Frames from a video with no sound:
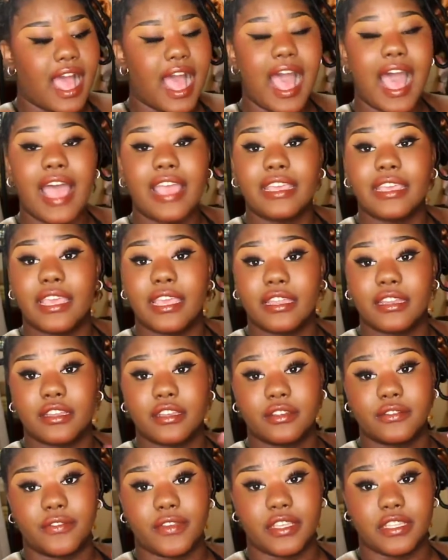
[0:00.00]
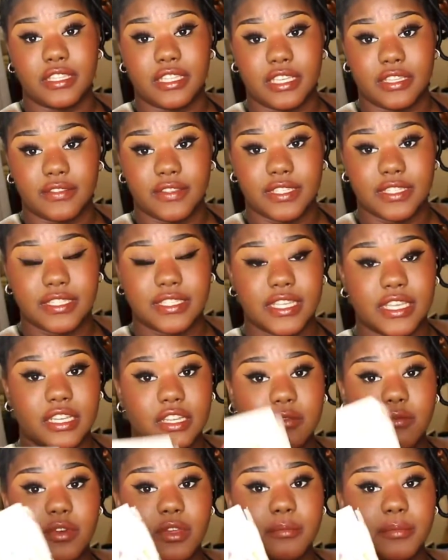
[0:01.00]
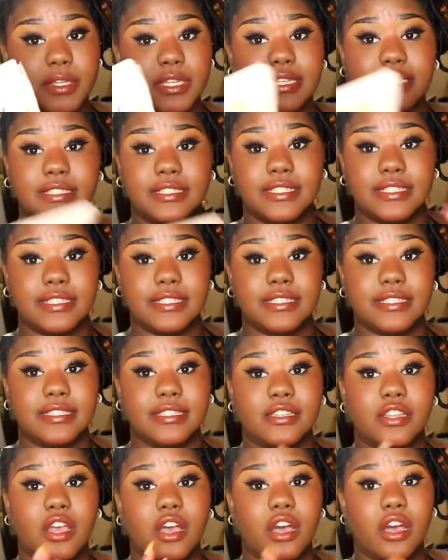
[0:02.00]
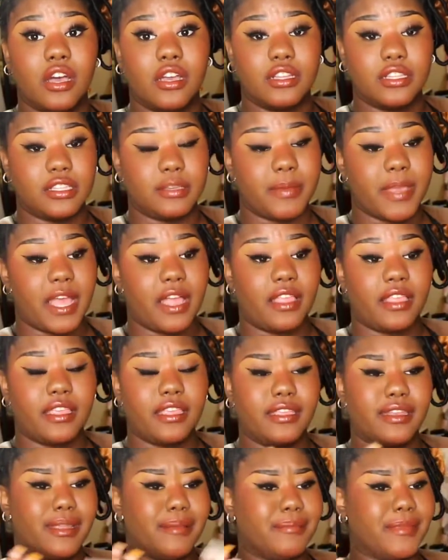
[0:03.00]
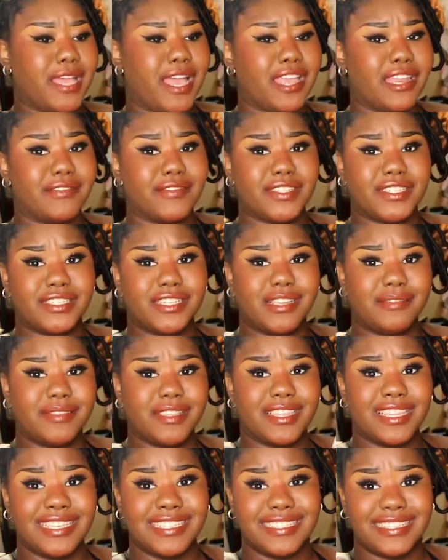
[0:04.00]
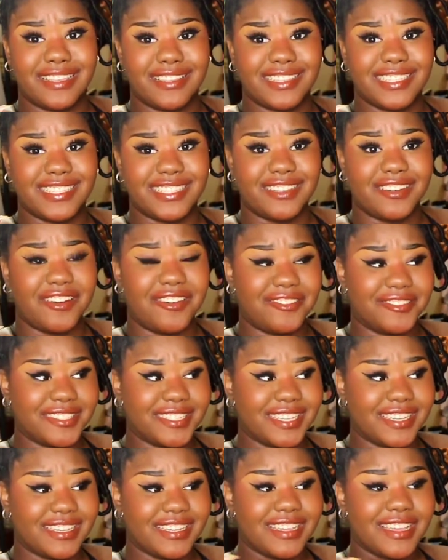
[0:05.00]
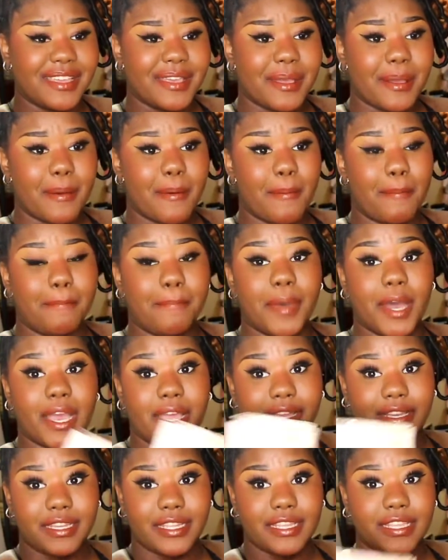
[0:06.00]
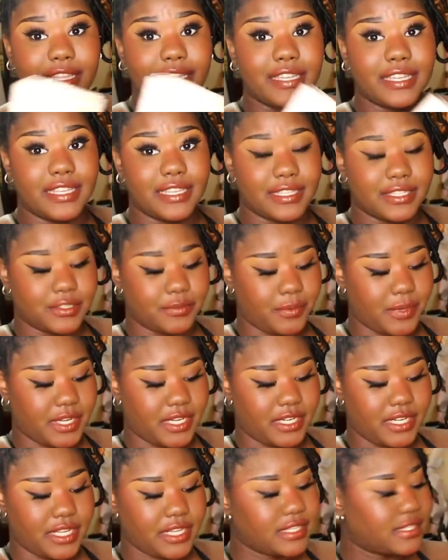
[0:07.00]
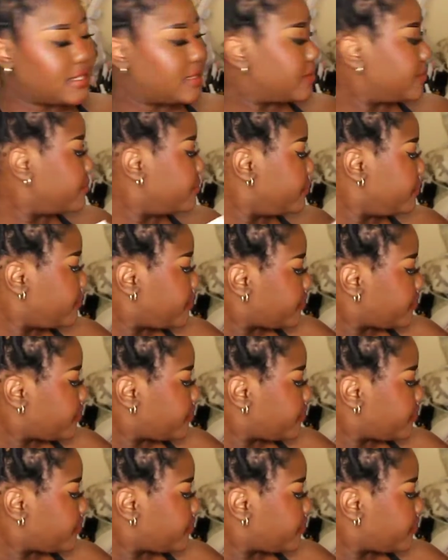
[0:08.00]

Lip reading: I can't in good faith give this to anyone because this is an ugly palette, and I'm kind of ashamed that they sell this at Ulta, but it is what it is.